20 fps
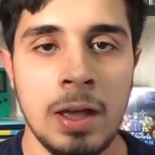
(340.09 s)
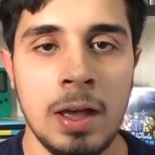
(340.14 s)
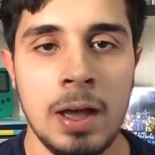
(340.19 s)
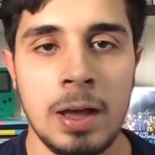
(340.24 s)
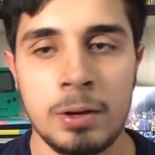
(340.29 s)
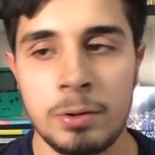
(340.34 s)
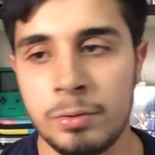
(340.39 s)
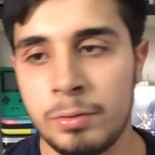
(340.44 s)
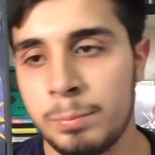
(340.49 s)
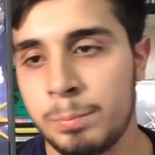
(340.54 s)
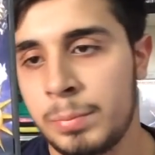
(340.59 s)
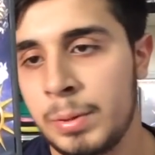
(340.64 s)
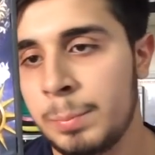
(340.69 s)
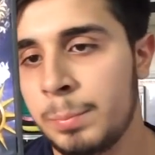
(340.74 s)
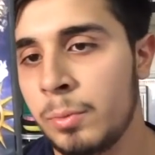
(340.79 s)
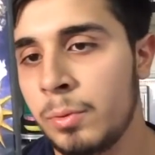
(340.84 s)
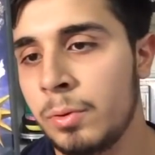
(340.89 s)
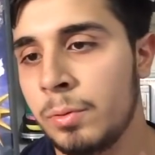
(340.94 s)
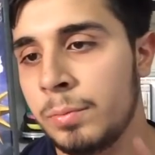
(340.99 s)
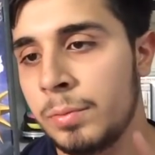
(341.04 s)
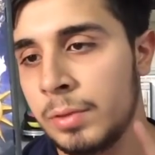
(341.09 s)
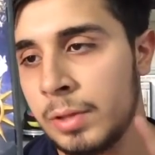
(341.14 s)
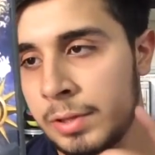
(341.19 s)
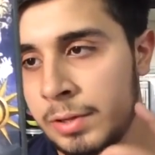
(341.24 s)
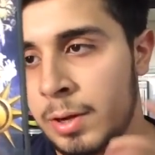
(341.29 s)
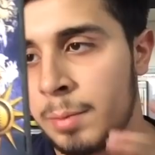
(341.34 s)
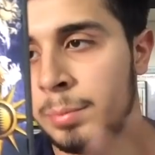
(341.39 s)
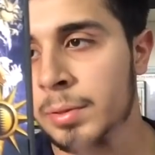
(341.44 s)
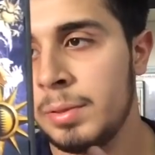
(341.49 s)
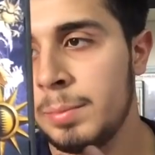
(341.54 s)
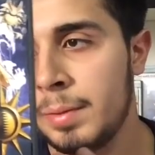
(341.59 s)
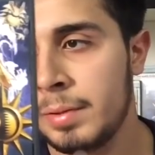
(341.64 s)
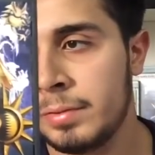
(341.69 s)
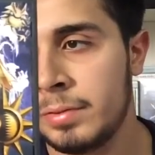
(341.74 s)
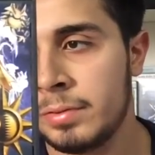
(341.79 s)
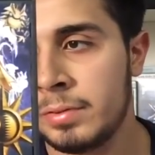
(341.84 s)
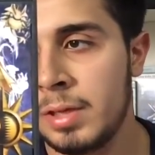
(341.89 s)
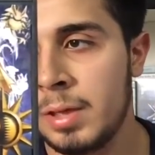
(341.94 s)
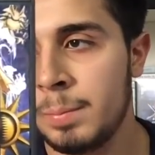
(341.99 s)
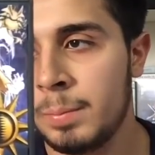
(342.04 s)
I know the company that makes
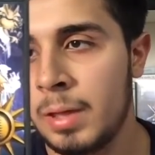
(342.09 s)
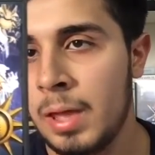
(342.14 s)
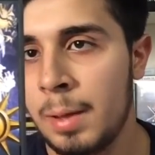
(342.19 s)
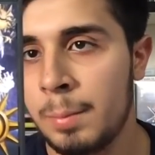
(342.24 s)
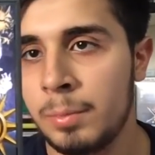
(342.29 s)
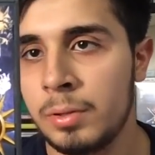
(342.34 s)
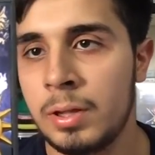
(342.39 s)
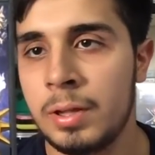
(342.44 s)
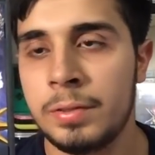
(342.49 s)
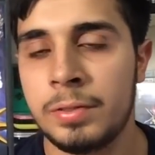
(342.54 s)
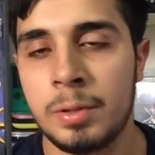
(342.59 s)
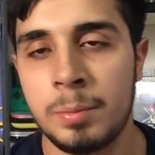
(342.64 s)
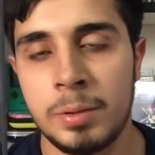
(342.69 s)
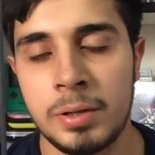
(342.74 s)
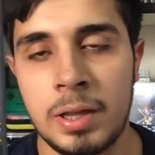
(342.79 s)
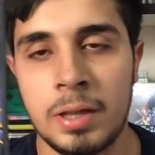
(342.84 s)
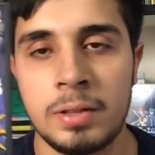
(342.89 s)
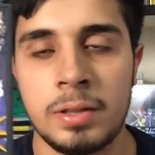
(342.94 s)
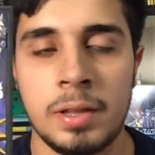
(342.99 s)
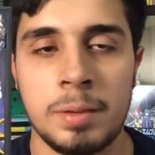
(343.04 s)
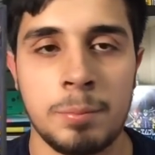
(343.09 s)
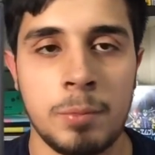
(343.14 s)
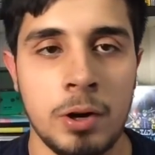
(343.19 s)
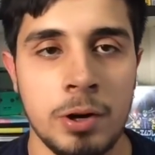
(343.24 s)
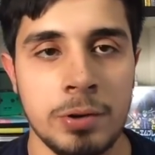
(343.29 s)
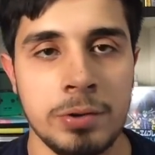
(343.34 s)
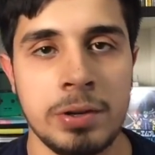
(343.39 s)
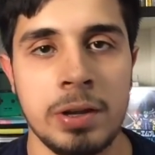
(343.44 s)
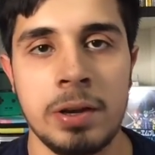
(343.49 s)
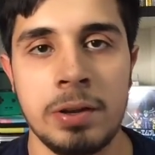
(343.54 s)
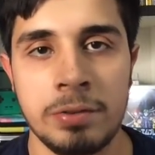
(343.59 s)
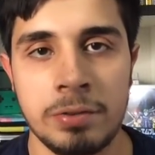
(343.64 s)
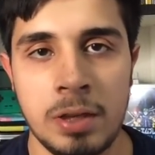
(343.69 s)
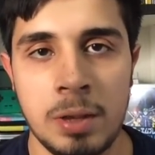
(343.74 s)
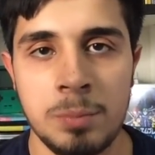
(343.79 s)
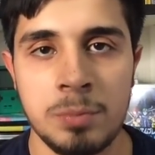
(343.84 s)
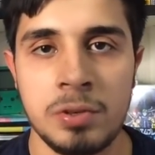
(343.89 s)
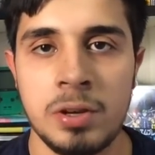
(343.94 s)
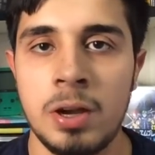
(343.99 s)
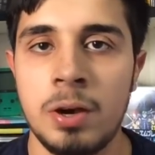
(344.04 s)
this game, Camelot, they're making like Mario Tennis
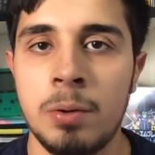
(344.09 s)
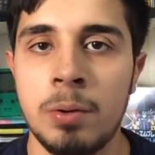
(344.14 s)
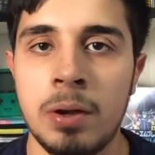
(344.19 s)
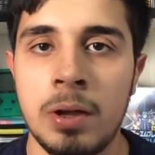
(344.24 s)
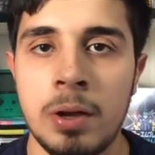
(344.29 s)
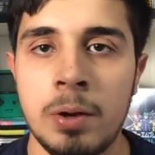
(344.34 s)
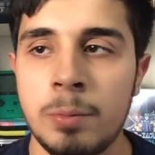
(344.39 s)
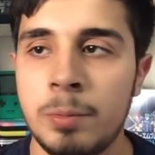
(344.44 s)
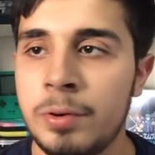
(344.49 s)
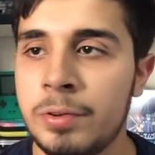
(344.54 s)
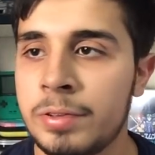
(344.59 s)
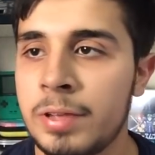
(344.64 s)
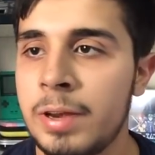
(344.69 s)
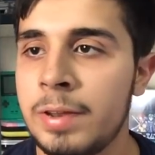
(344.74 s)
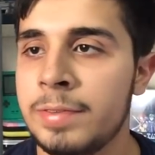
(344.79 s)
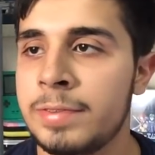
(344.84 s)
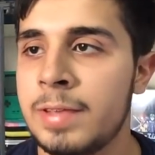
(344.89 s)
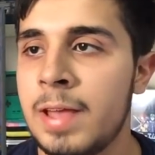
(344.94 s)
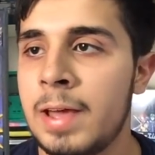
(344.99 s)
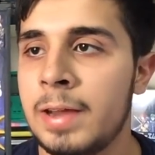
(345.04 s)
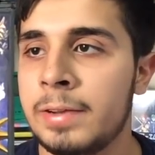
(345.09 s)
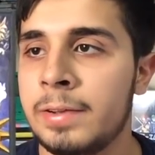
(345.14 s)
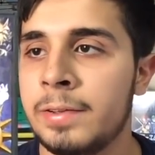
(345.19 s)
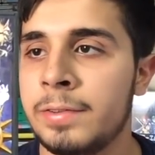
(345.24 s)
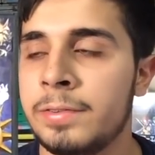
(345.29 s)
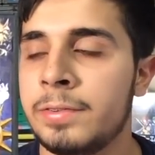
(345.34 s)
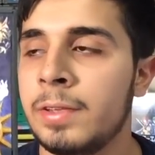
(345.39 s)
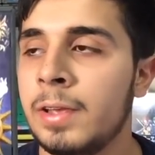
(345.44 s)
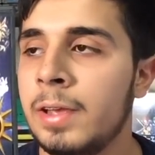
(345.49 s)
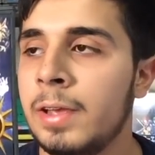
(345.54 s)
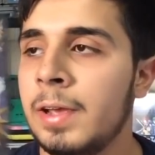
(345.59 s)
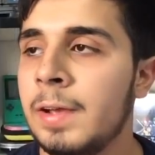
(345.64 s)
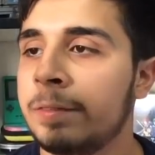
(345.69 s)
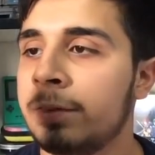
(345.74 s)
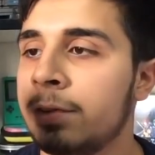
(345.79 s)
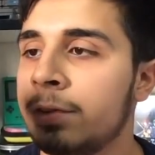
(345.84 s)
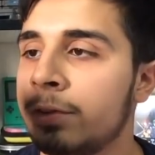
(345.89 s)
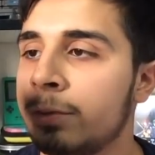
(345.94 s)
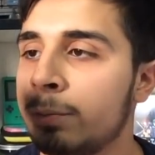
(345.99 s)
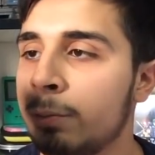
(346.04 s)
games now, which is kind of sad because if
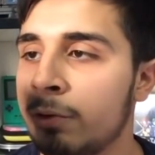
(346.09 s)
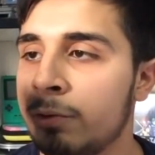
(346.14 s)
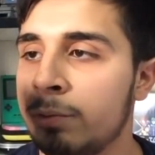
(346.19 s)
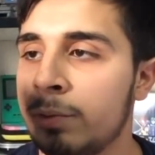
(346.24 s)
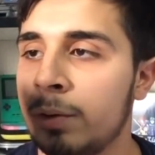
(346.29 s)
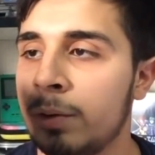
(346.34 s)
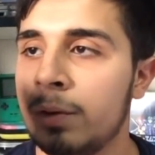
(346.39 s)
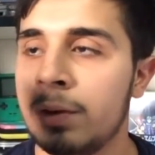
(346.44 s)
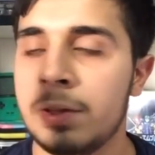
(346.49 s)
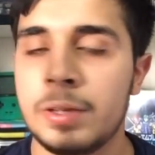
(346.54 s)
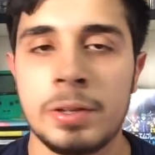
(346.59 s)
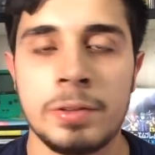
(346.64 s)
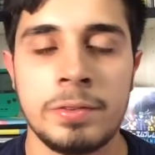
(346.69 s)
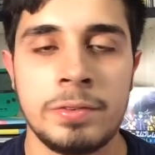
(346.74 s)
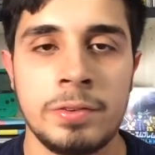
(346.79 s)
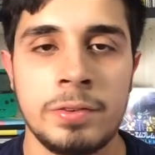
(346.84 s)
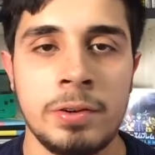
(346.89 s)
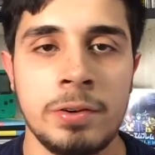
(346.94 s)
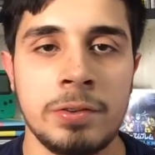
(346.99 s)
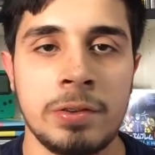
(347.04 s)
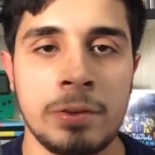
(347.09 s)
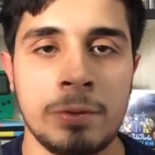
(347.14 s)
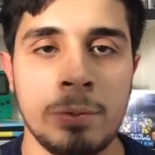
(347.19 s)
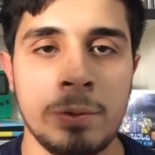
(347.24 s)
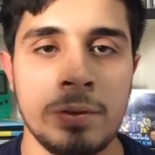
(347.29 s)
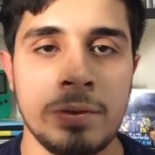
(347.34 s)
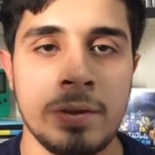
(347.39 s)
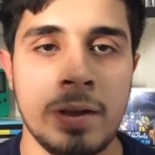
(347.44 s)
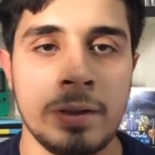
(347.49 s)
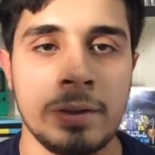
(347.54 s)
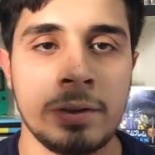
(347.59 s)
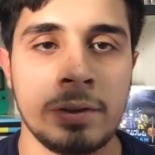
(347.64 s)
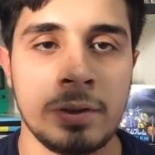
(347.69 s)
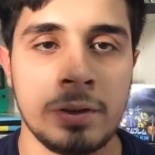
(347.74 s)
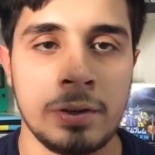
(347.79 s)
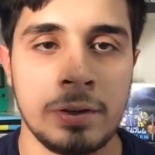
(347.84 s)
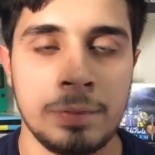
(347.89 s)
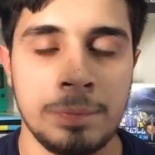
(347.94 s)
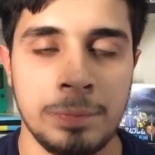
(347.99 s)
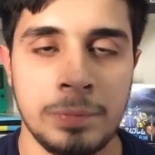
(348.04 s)
this is supposed to be a really good series, it's really sad that
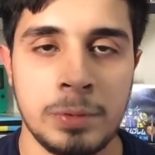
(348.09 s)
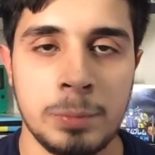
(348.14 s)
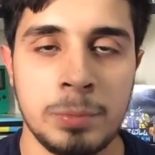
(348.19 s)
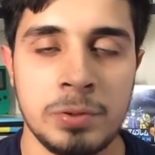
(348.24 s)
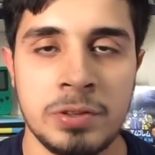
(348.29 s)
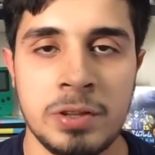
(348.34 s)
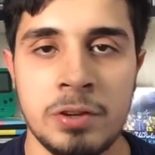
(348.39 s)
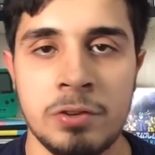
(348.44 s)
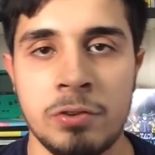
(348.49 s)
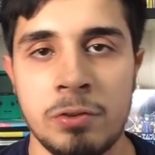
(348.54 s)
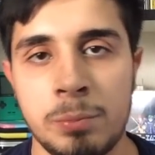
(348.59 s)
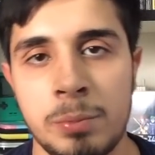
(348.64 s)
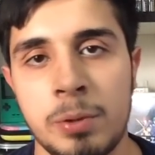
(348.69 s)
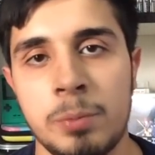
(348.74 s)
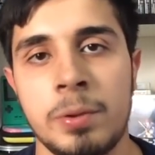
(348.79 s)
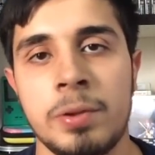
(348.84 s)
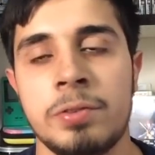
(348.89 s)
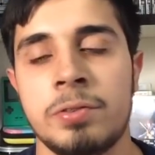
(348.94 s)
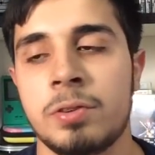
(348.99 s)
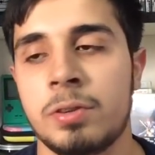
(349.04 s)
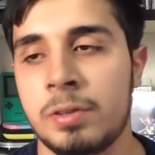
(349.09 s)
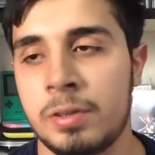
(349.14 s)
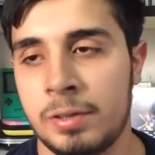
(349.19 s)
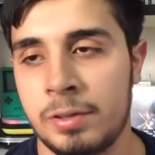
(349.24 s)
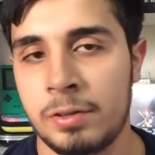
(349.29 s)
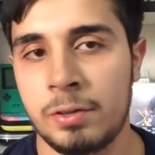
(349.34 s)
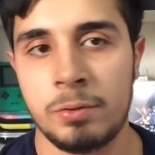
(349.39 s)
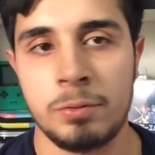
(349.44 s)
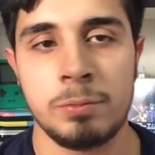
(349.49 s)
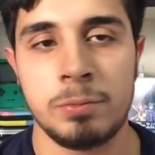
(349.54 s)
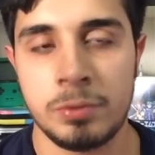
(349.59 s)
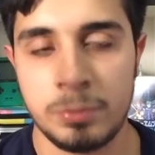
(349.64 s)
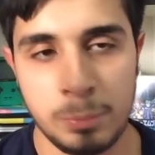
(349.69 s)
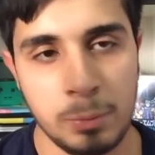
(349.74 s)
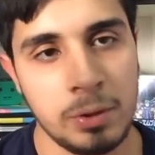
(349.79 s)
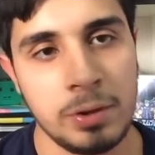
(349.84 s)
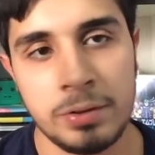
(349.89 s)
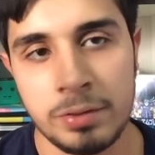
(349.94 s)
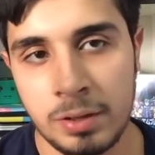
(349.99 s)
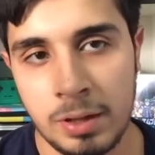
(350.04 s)
the potential is being wasted on like, you know,
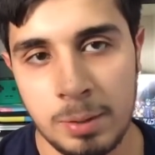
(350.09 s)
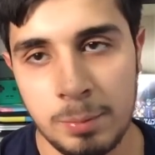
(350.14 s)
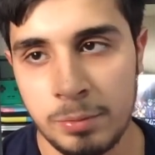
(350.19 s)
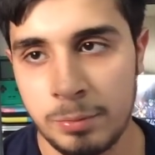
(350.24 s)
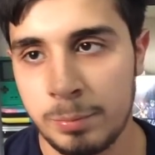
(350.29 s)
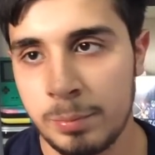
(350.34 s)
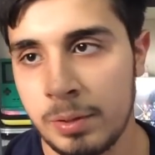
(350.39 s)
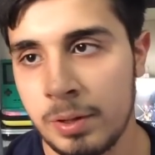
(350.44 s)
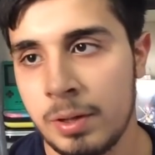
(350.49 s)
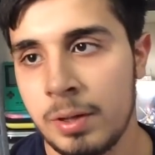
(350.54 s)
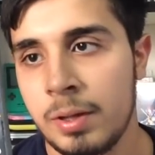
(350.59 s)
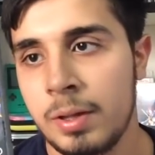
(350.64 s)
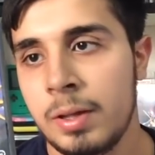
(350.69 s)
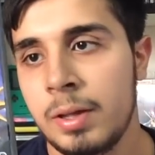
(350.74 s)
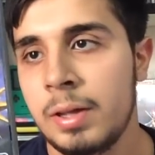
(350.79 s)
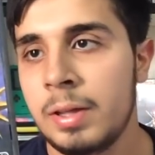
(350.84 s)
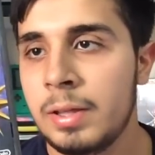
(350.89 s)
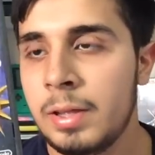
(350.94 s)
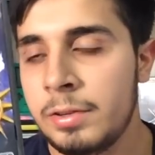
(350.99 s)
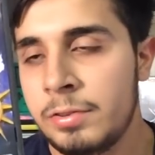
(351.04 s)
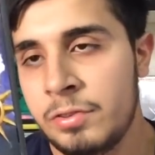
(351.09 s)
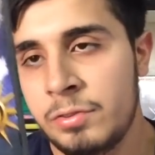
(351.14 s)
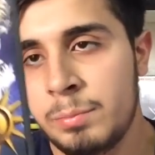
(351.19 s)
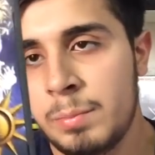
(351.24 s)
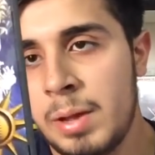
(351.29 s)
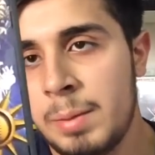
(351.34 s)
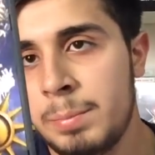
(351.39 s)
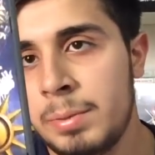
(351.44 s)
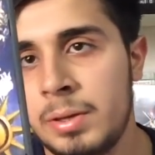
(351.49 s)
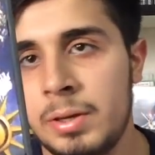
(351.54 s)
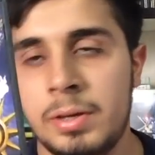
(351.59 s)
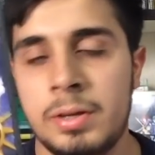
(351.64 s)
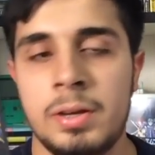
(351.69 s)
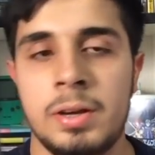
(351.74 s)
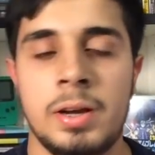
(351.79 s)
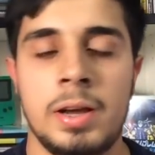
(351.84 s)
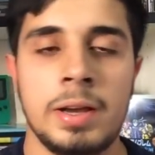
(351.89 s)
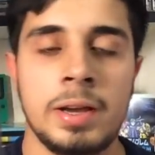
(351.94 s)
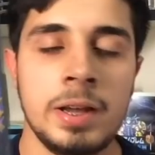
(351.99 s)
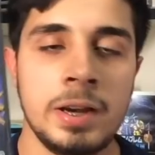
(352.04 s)
sports games. But that's just my opinion.
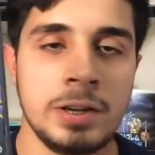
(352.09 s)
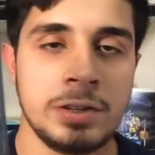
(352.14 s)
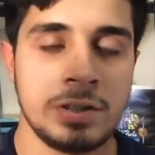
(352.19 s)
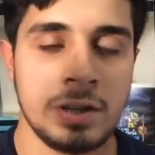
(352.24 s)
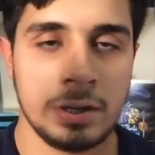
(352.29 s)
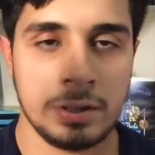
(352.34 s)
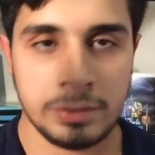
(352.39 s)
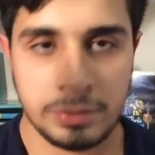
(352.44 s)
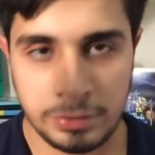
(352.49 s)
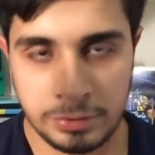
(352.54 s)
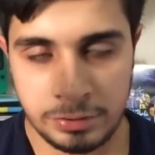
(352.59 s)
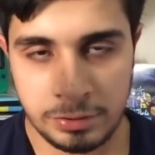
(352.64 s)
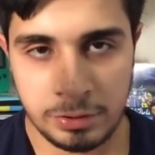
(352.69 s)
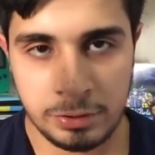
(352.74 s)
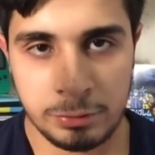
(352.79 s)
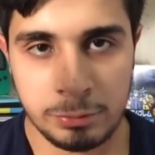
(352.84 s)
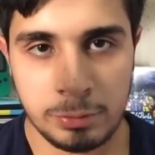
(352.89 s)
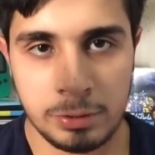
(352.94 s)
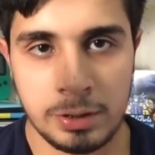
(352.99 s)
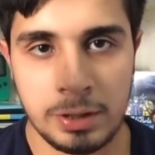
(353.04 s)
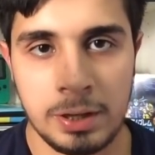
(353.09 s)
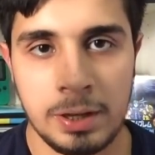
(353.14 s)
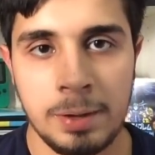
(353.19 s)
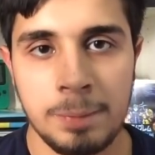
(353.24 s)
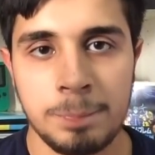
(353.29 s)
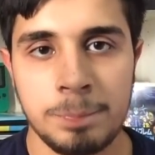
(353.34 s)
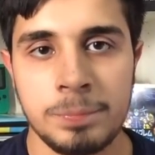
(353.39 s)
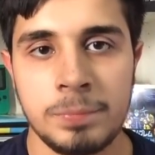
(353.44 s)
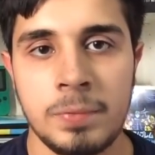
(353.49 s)
I gotta check out this series one day.